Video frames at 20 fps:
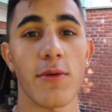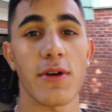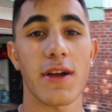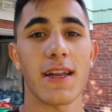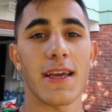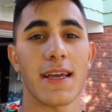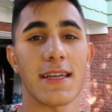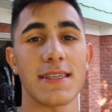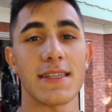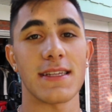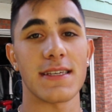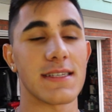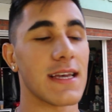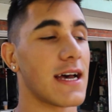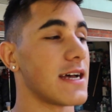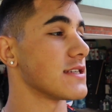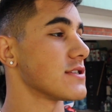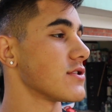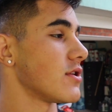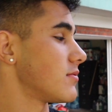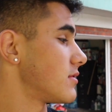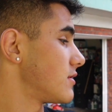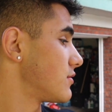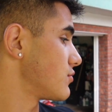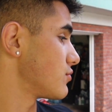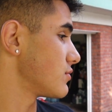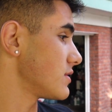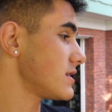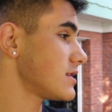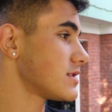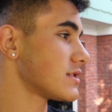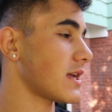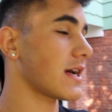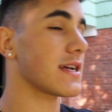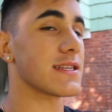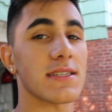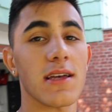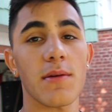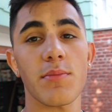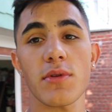we're gonna get to the side. So I'm gonna do each
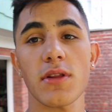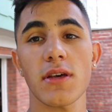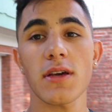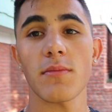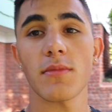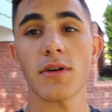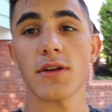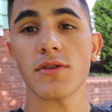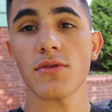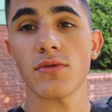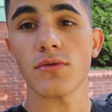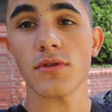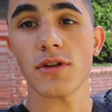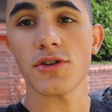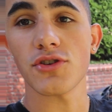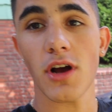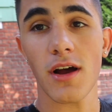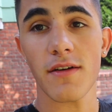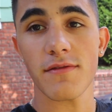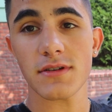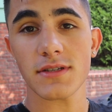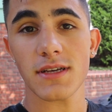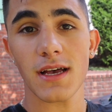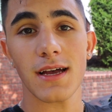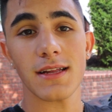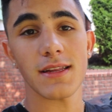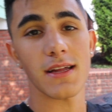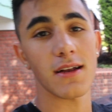side separately. I'm gonna do the driver's side,